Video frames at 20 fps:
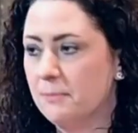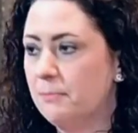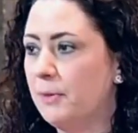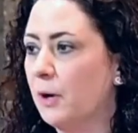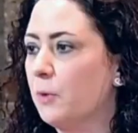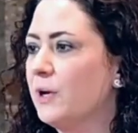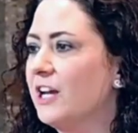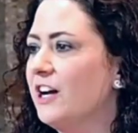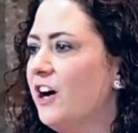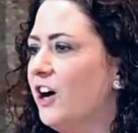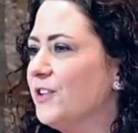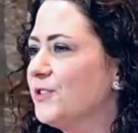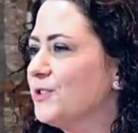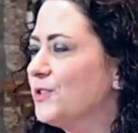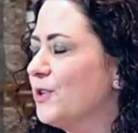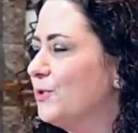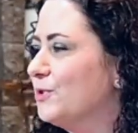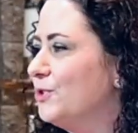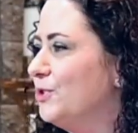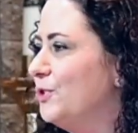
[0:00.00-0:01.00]
But we
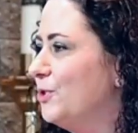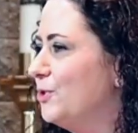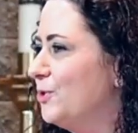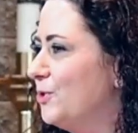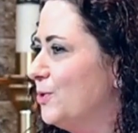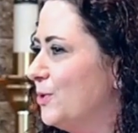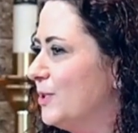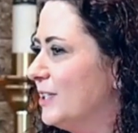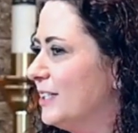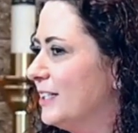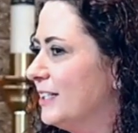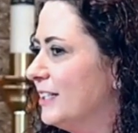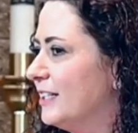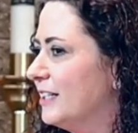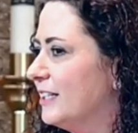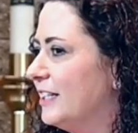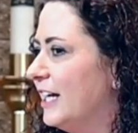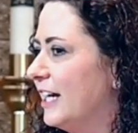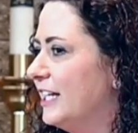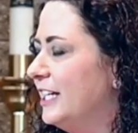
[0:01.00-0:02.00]
also knew
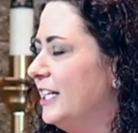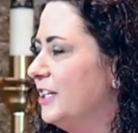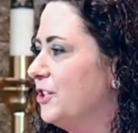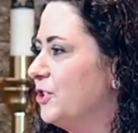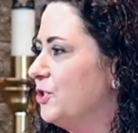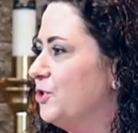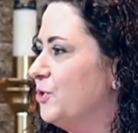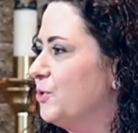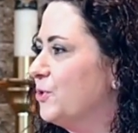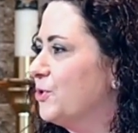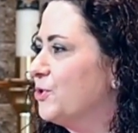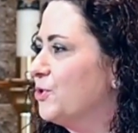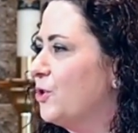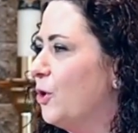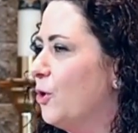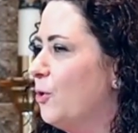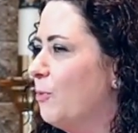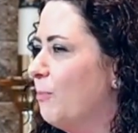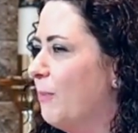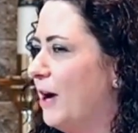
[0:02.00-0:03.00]
that he could do
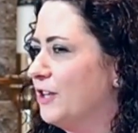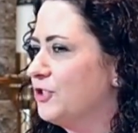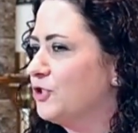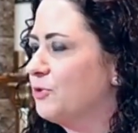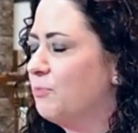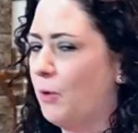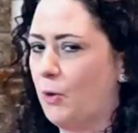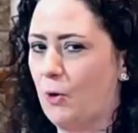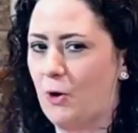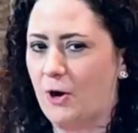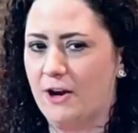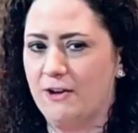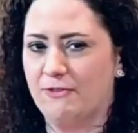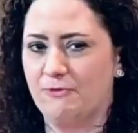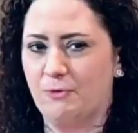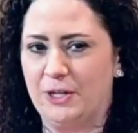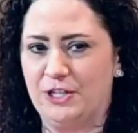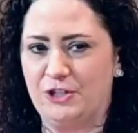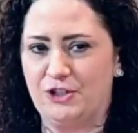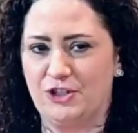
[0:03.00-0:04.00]
so much more
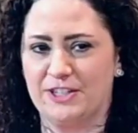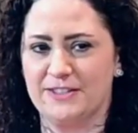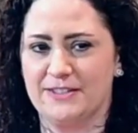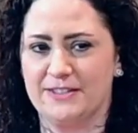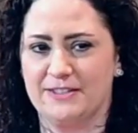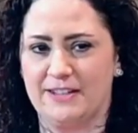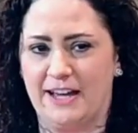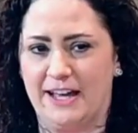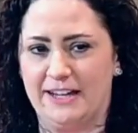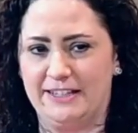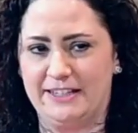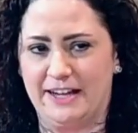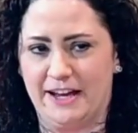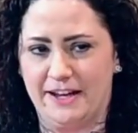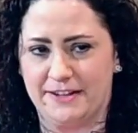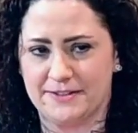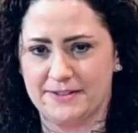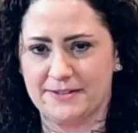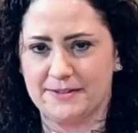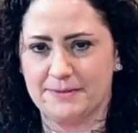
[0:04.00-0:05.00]
if we just said
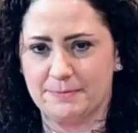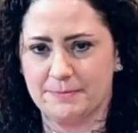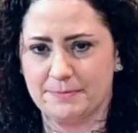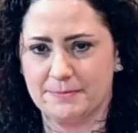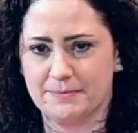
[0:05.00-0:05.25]
yes.